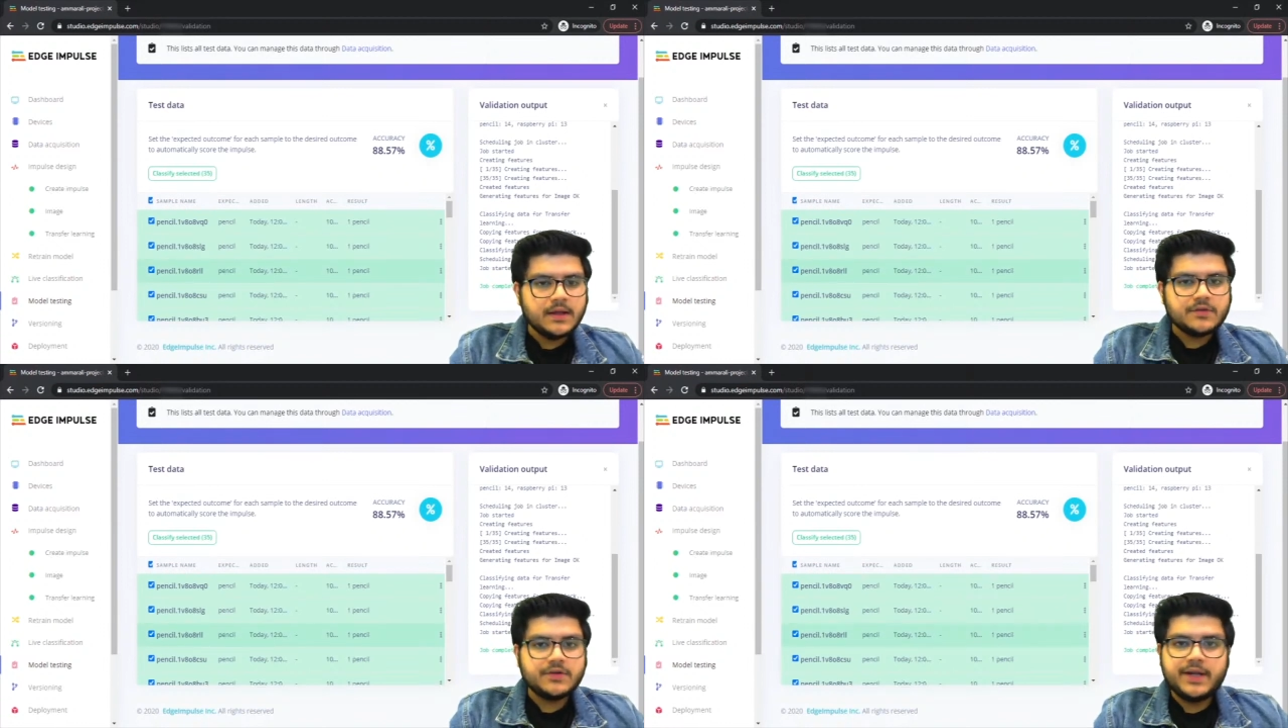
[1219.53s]

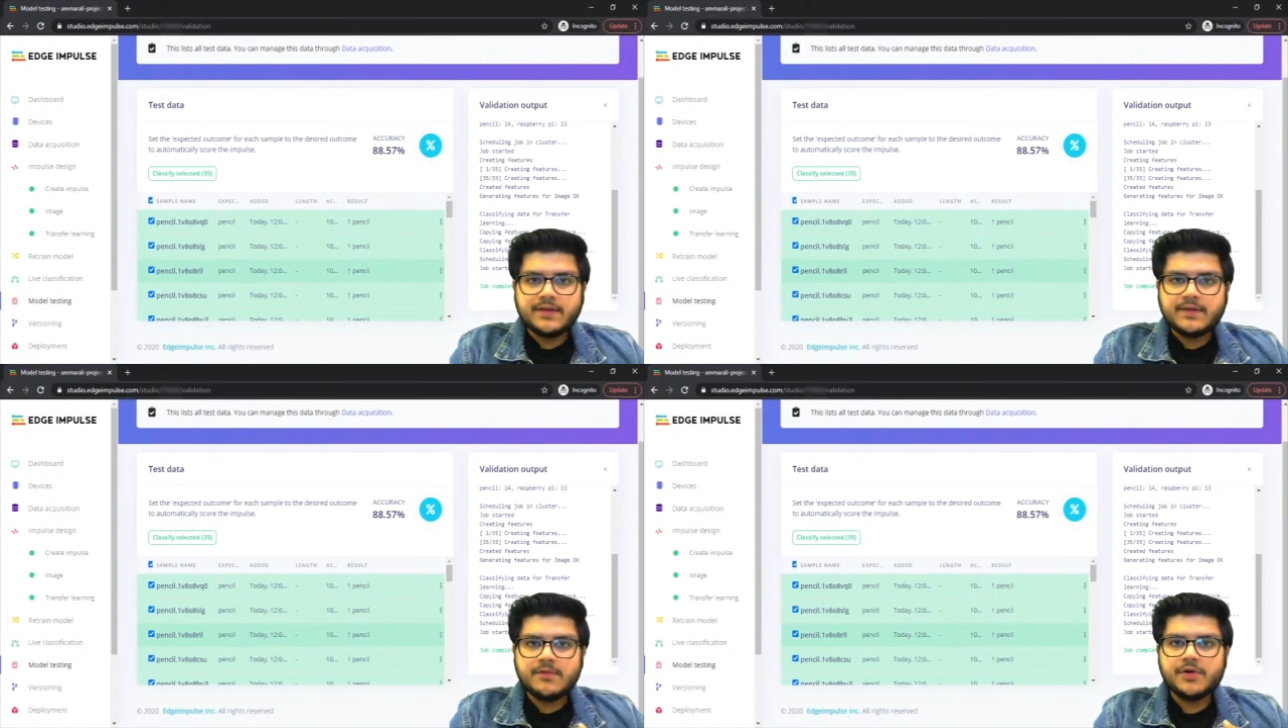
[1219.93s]
So the
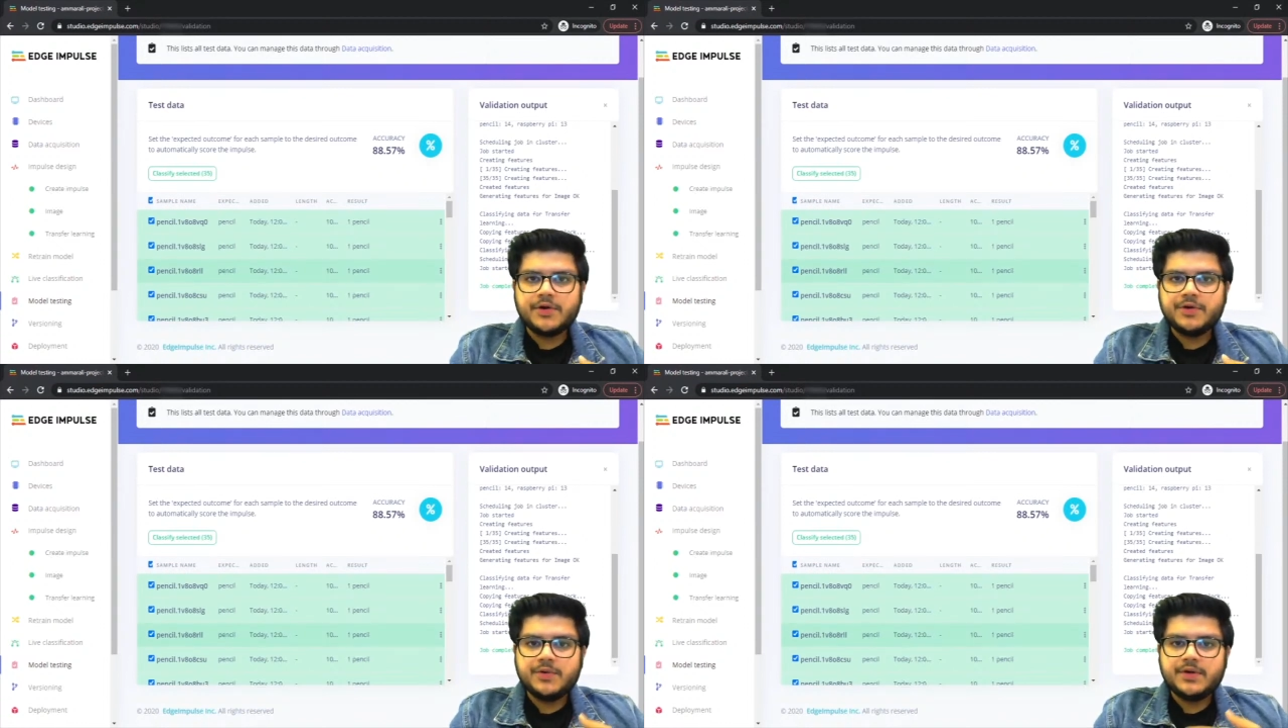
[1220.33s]
next thing we're
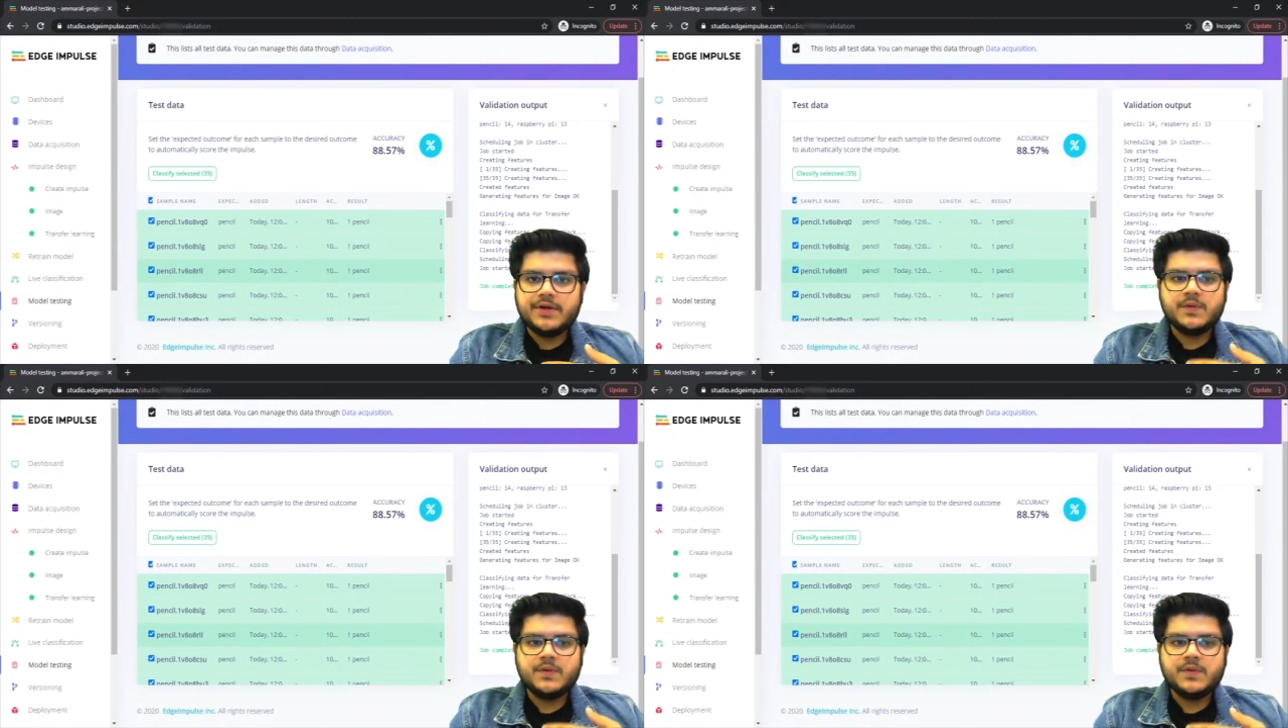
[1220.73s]
going to do
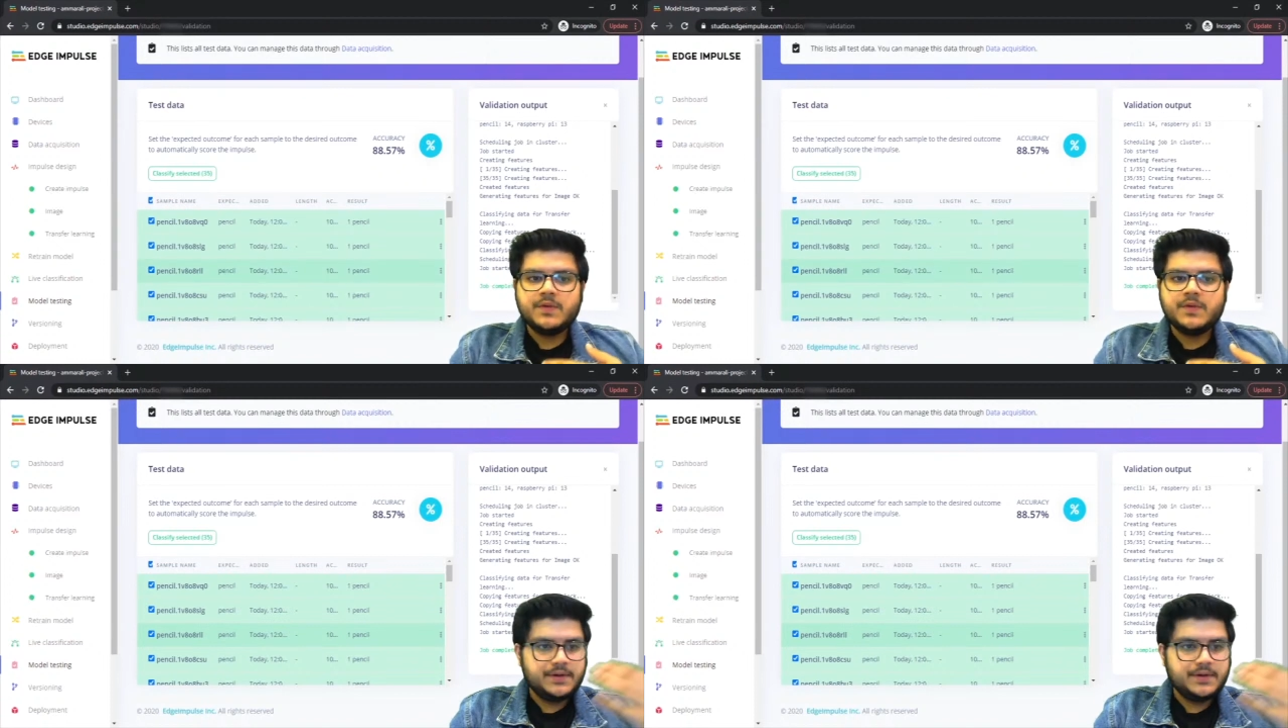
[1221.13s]
is we're going
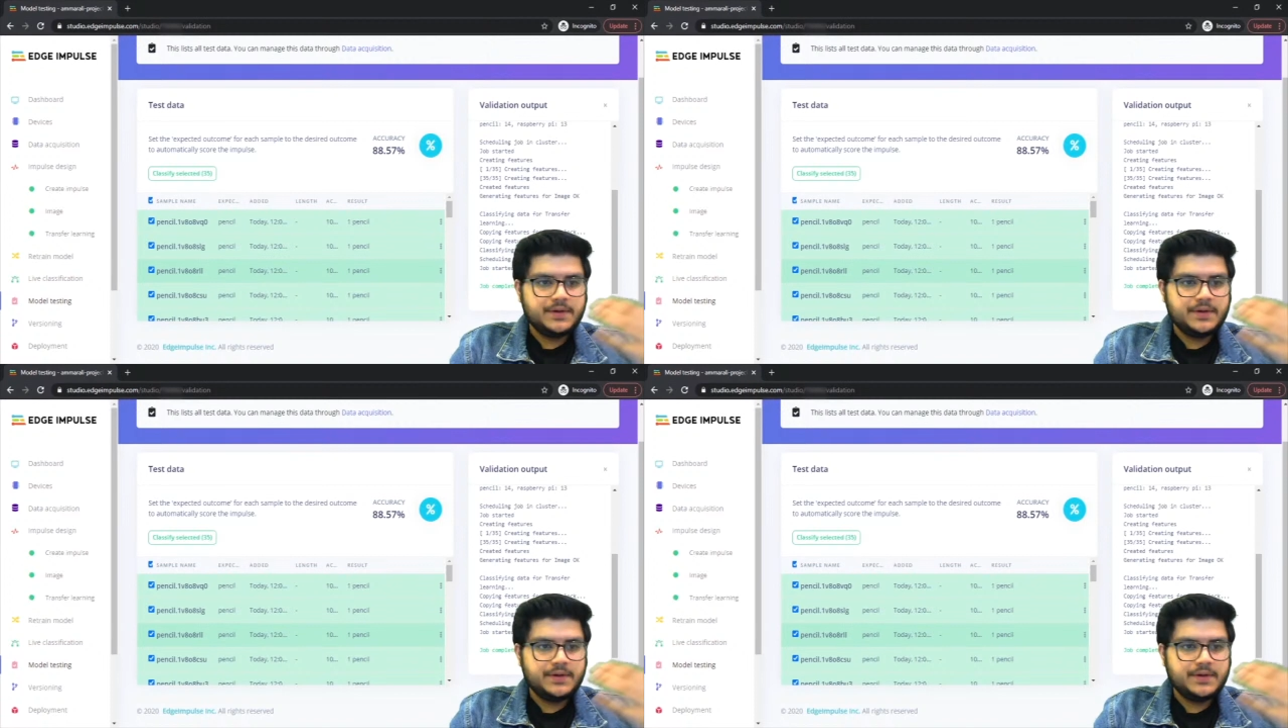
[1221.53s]
to